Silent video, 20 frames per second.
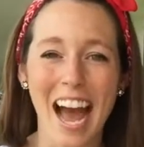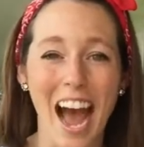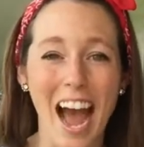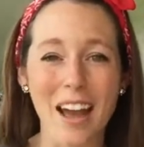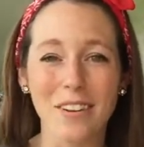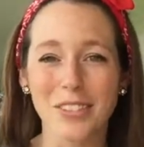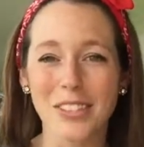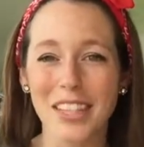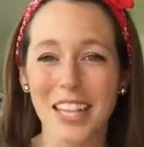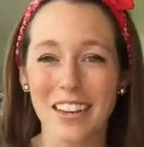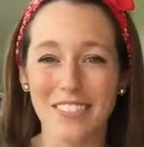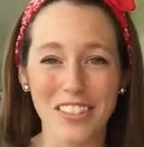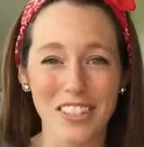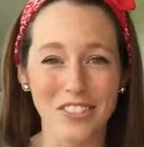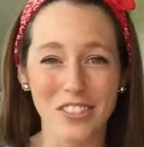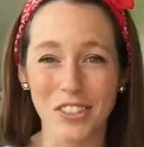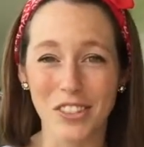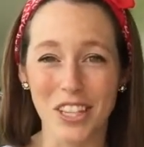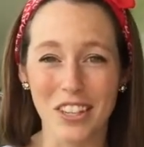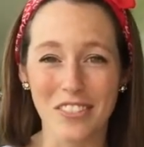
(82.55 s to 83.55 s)
I would love
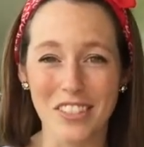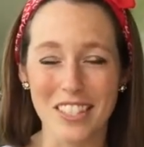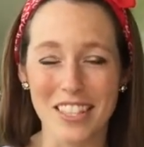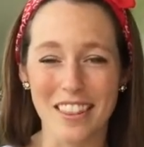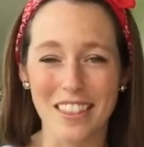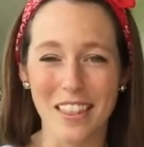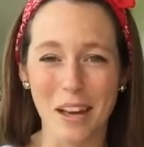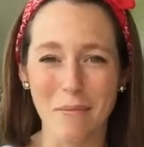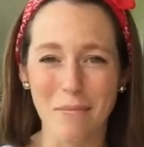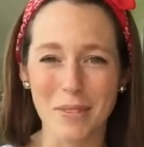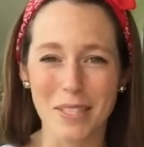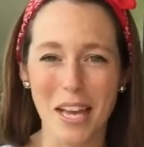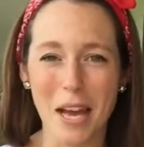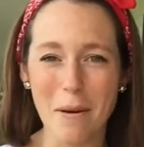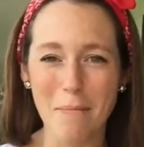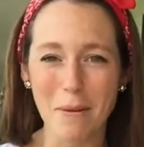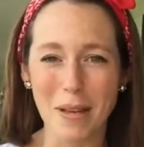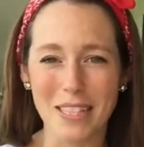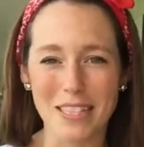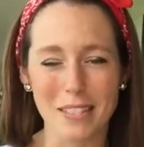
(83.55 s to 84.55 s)
it if you'd give us a thumbs
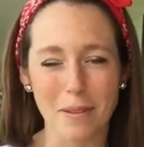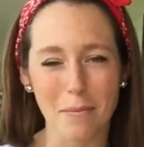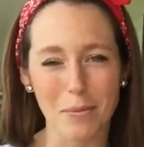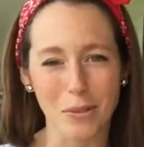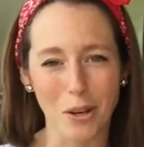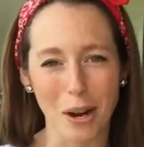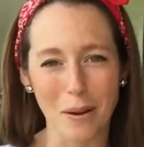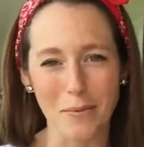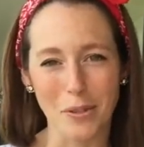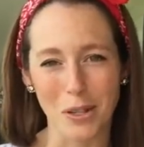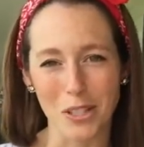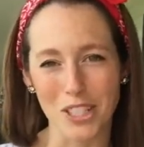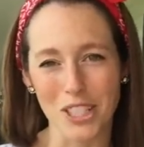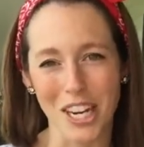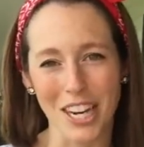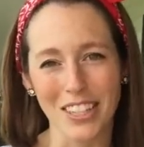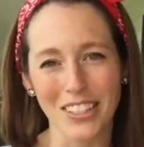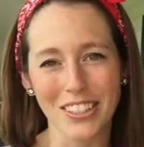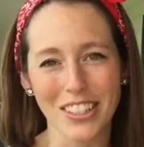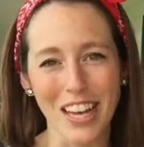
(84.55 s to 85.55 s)
up and subscribe to our
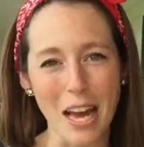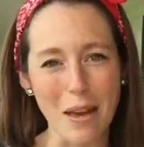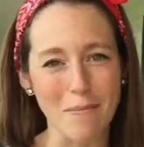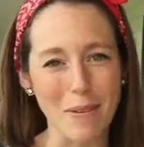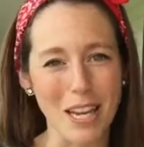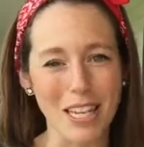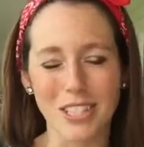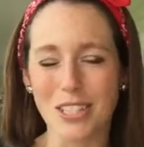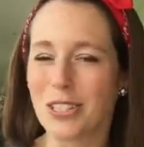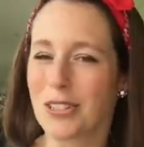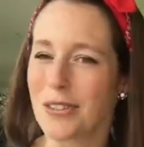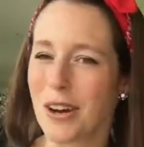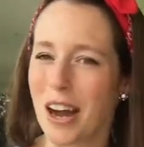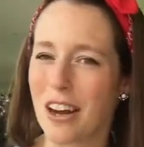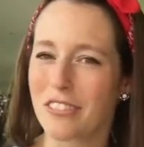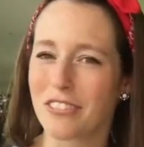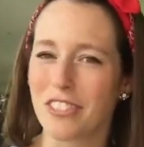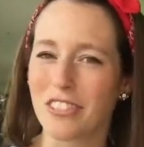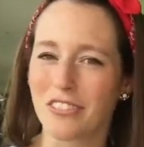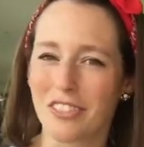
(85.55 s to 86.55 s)
channel. I make new
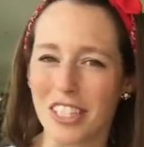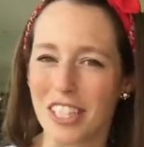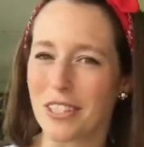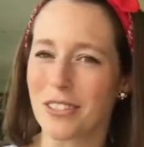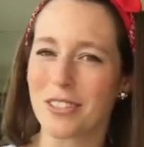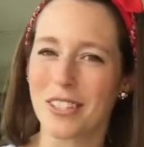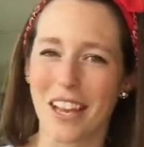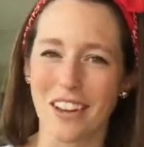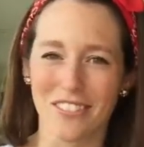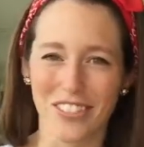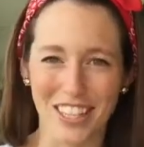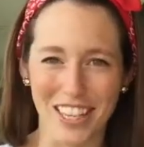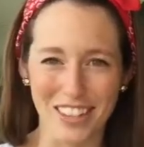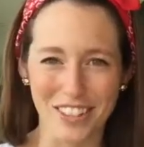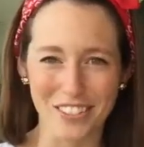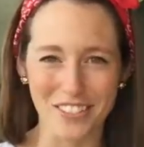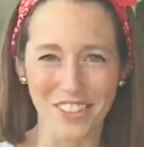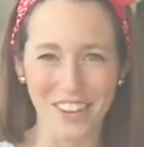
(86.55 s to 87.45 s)
outfit videos every other